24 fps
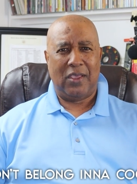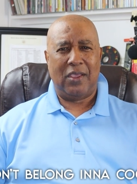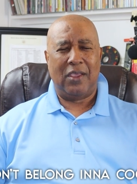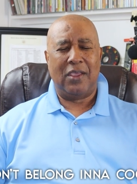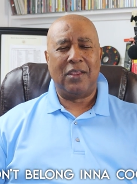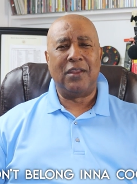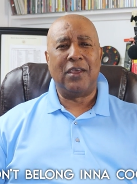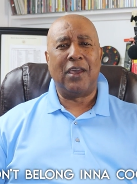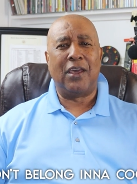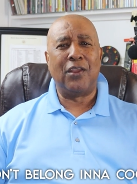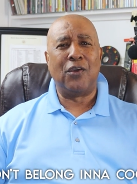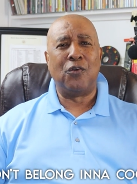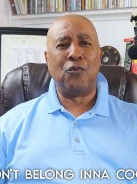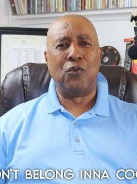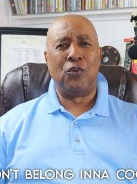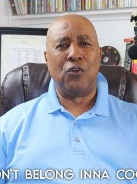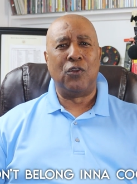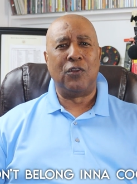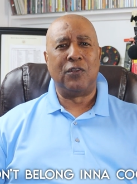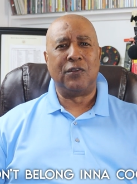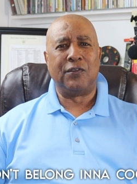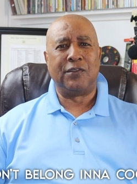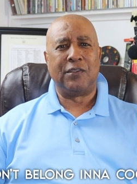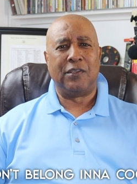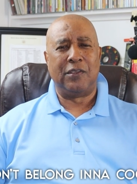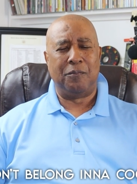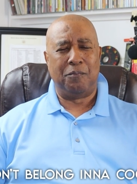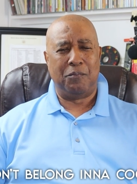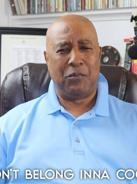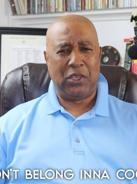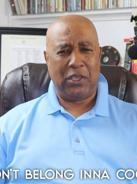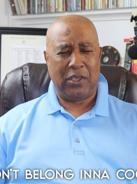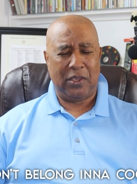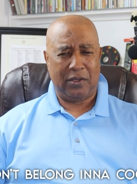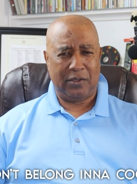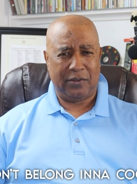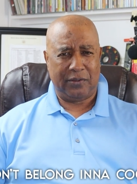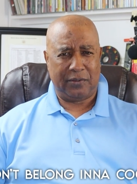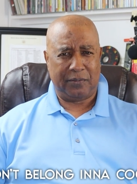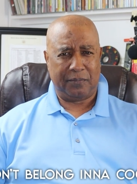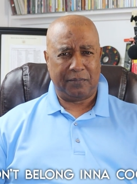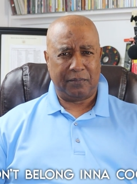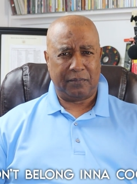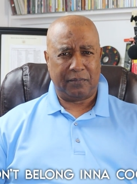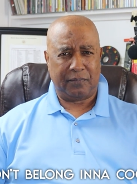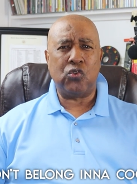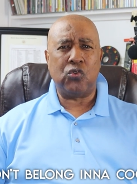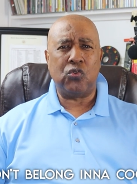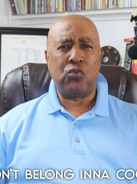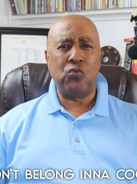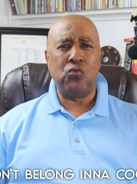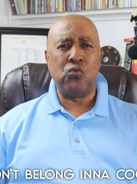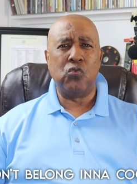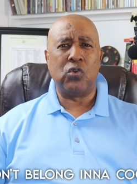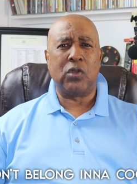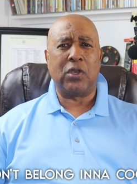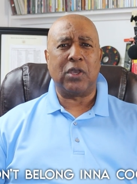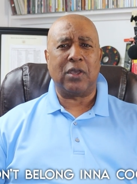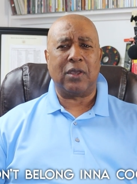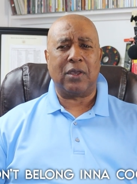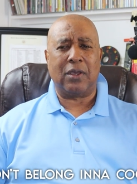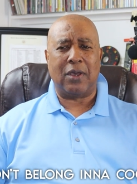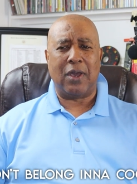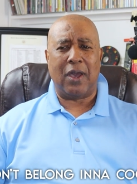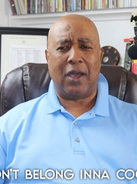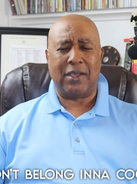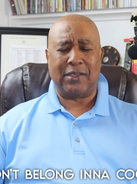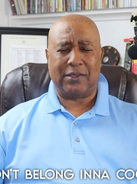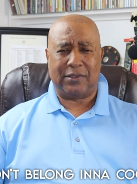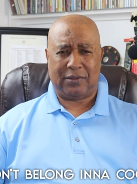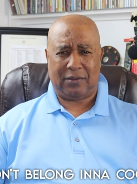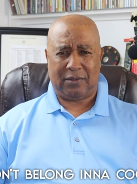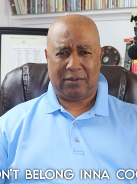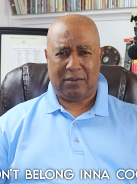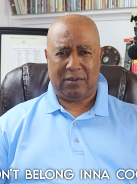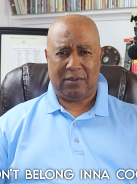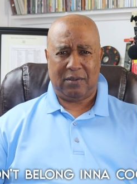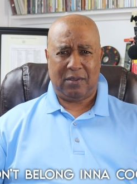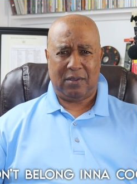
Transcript: In other words, it means two cocks